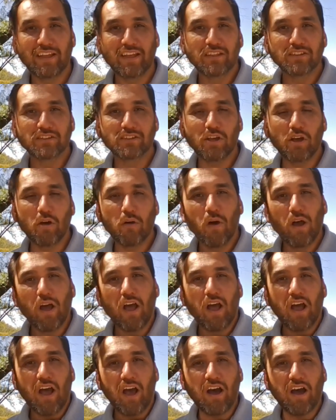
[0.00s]
So
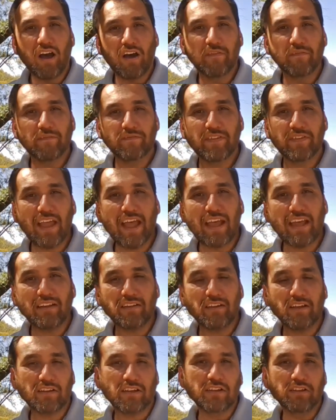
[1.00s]
uh, that
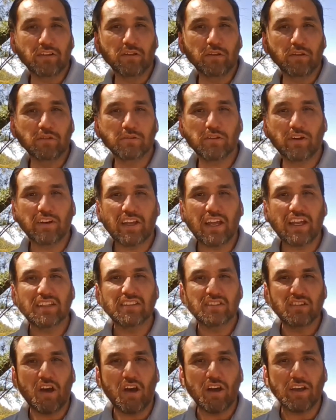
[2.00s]
concludes our kind
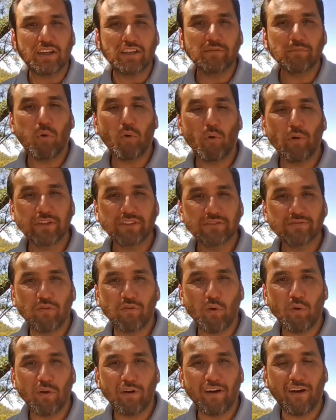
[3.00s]
of talking points
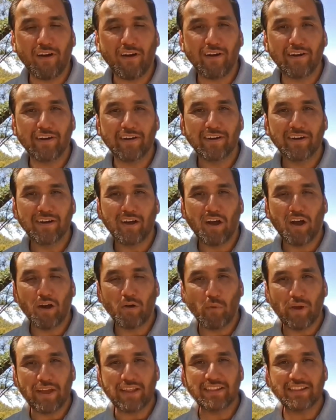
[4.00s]
for our, our
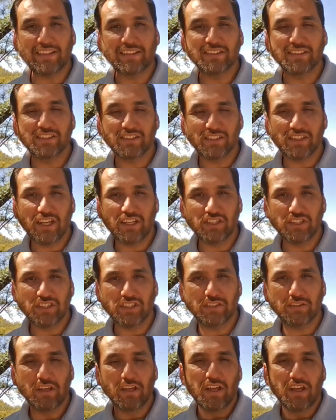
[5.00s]
wetland
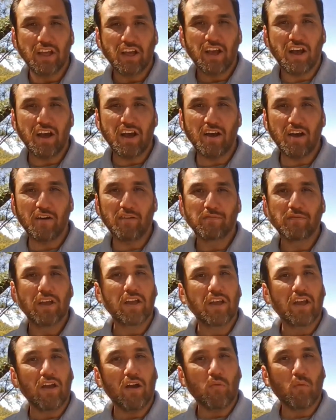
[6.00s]
discussion. Uh,
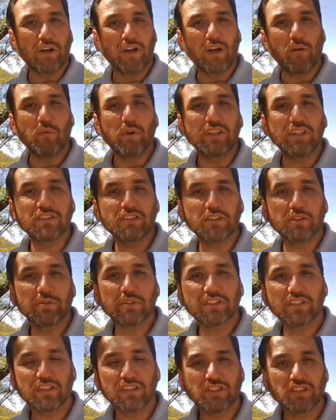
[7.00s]
what I want to do
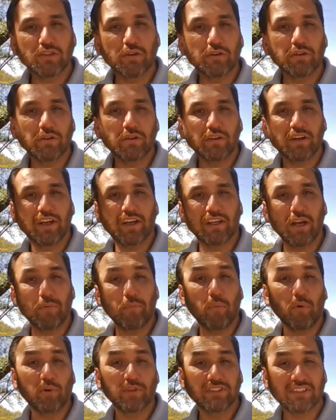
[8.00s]
is uh, show you a, a,
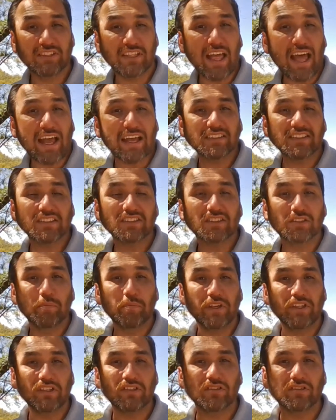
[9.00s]
couple of slides and some
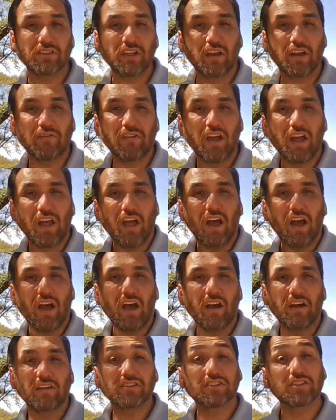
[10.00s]
pictures of
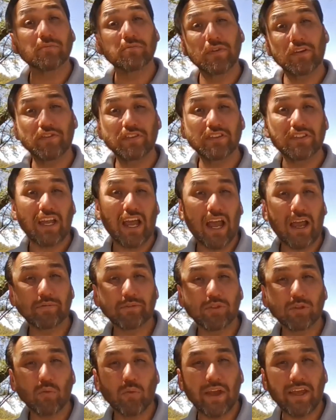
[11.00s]
some different
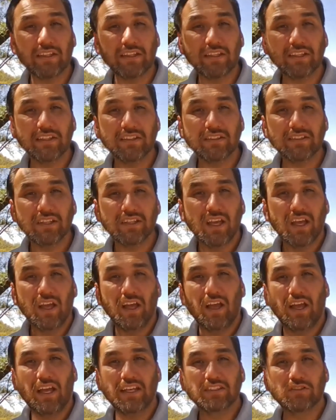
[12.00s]
types of wetlands,
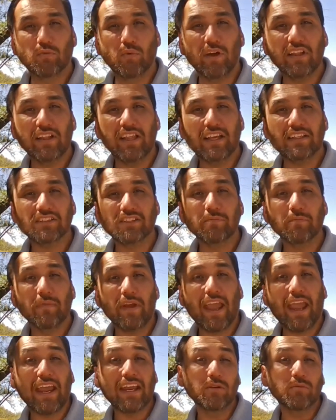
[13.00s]
as well as some
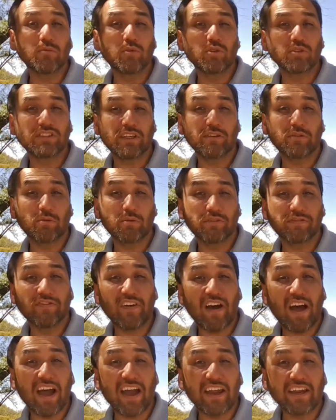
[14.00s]
animals that you would
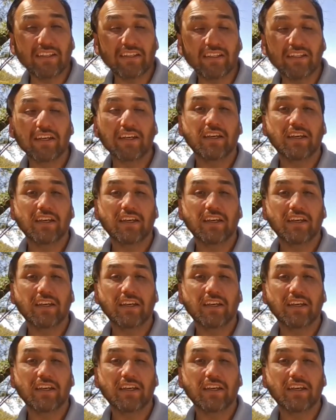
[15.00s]
find